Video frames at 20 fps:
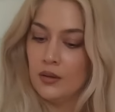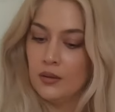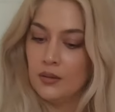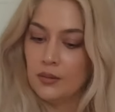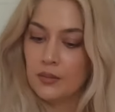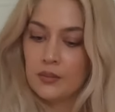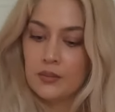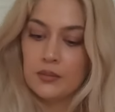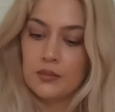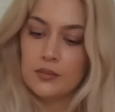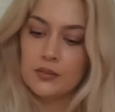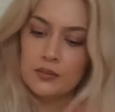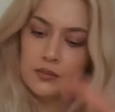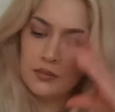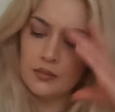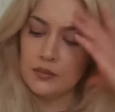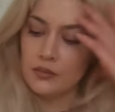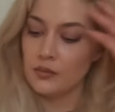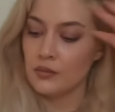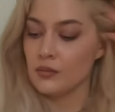
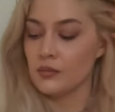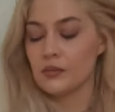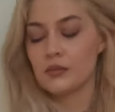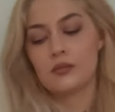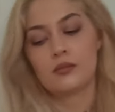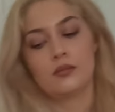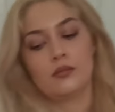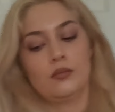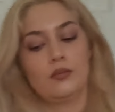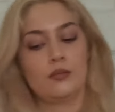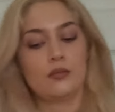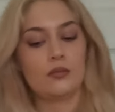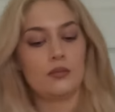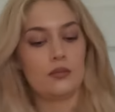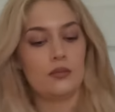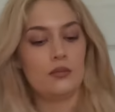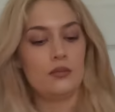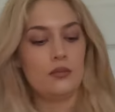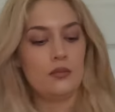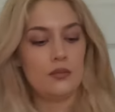
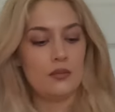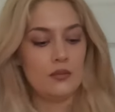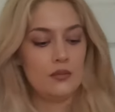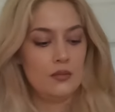[no speech]